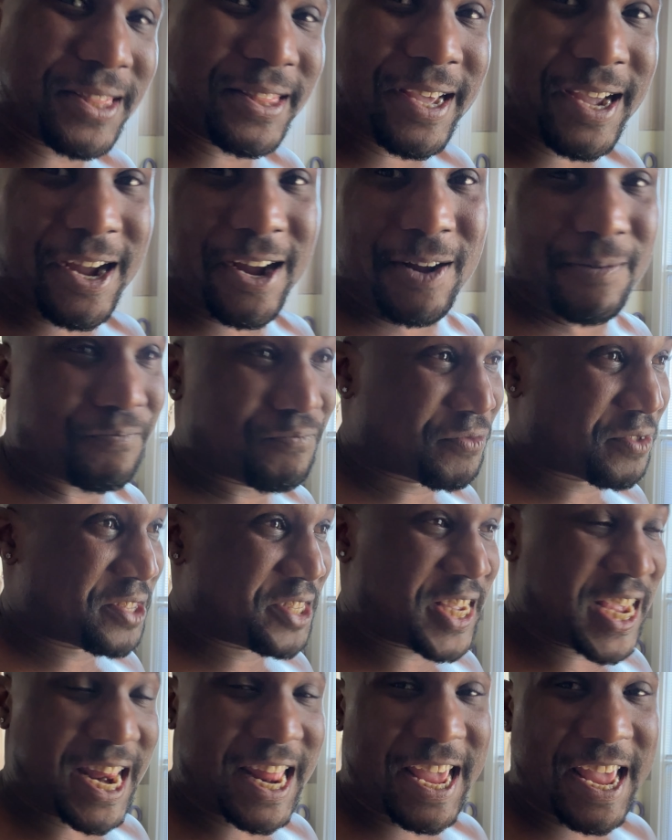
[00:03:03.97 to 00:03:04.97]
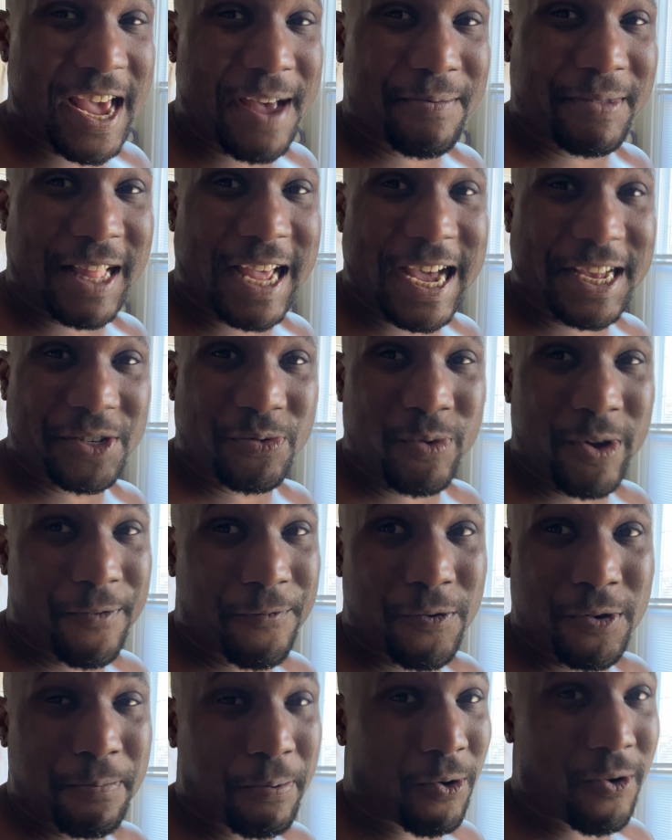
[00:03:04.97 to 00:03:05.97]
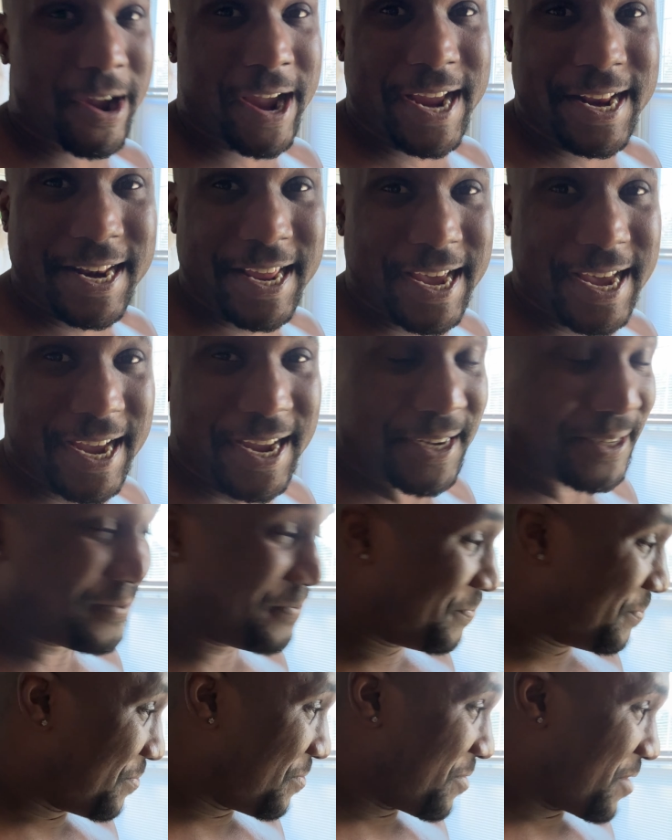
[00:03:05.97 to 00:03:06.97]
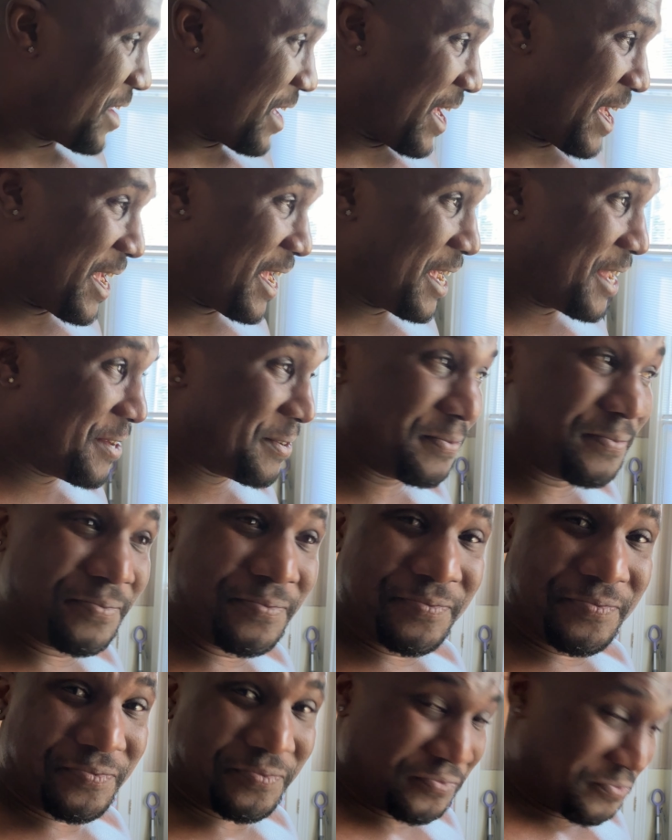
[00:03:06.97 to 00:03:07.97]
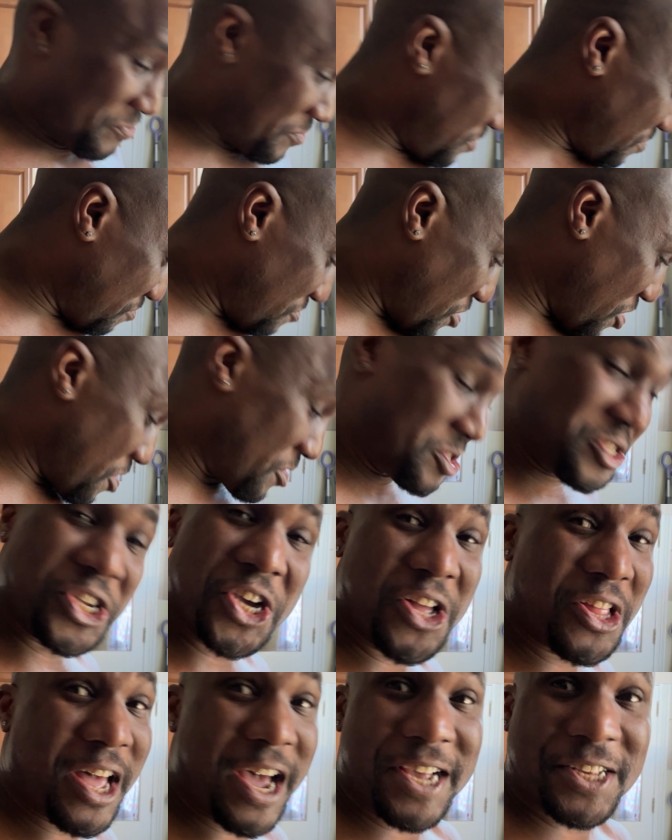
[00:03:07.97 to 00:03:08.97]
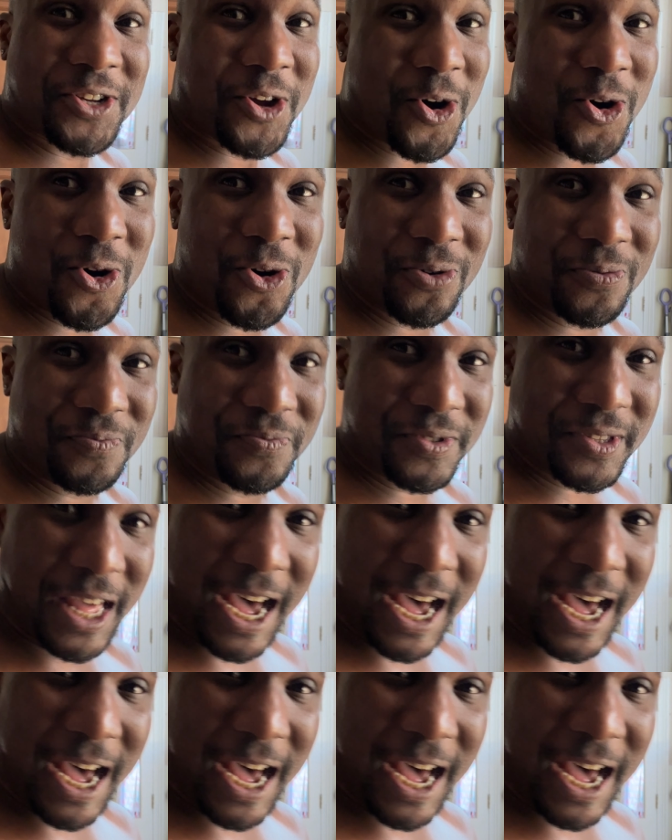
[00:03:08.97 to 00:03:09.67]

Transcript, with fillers: there, ten A M last week for parade day, and they're still ice cold. The